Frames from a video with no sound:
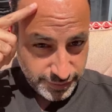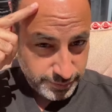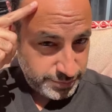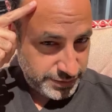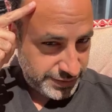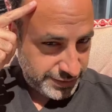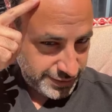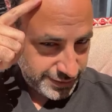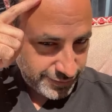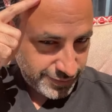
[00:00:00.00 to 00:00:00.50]
I'm
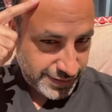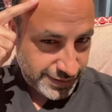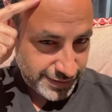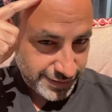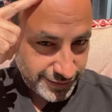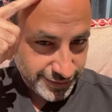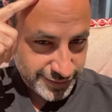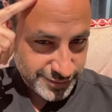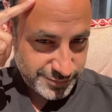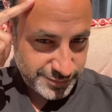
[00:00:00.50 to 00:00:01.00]
peeling right
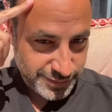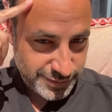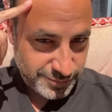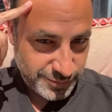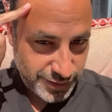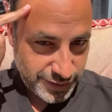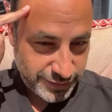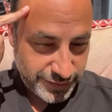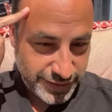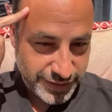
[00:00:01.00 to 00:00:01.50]
now because we were
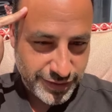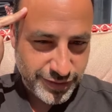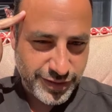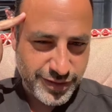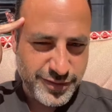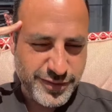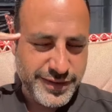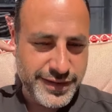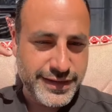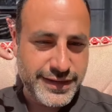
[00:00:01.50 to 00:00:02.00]
in Monterey
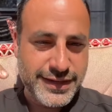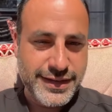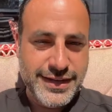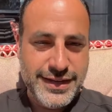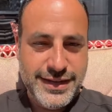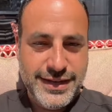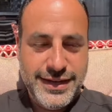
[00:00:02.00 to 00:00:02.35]
Car Week.